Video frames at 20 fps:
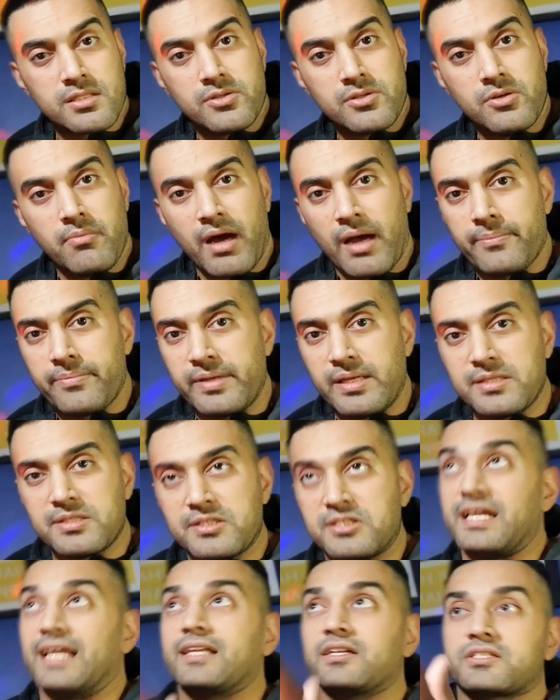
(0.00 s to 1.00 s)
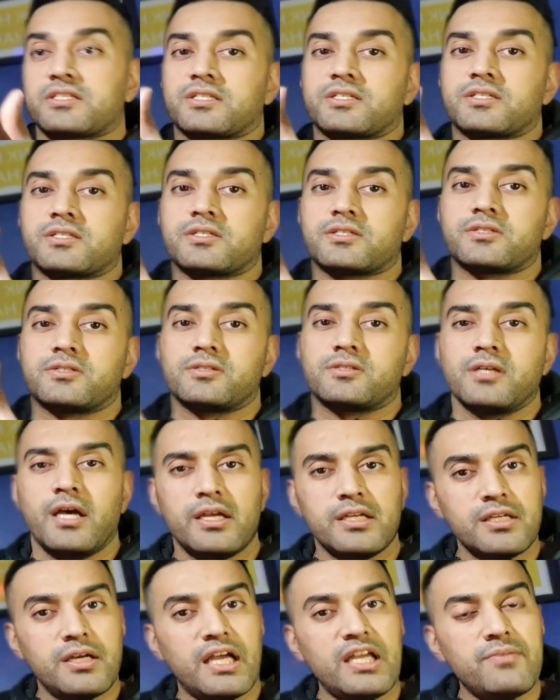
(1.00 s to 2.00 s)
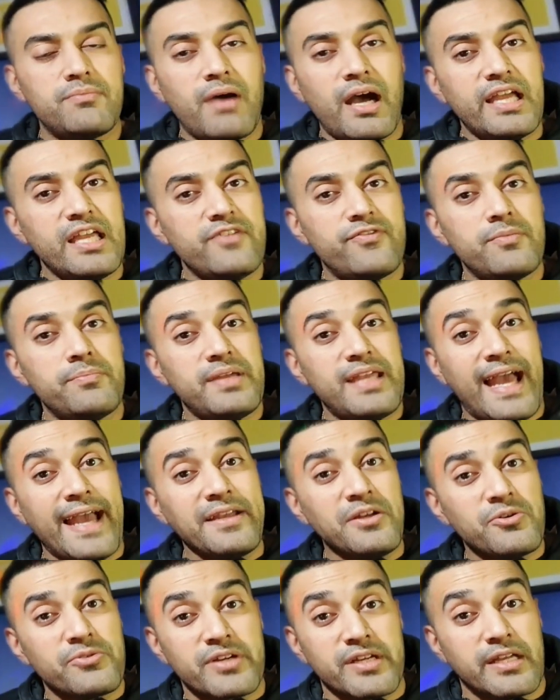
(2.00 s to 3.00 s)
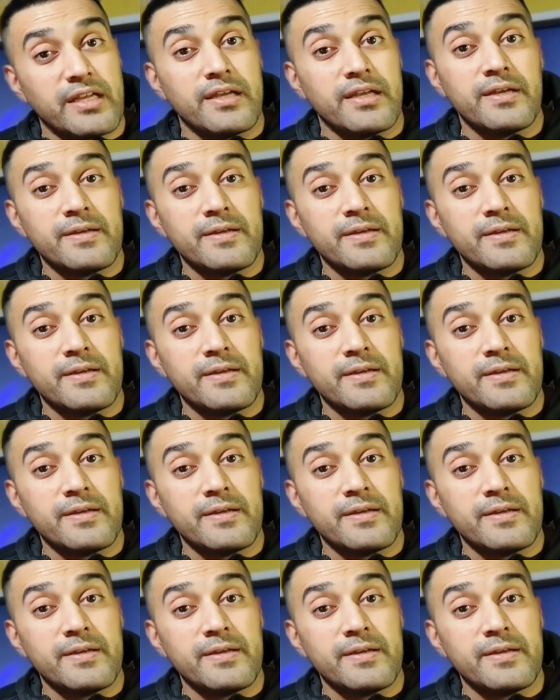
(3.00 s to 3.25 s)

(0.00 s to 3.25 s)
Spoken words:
You might be jealous. You know, you might even be angry.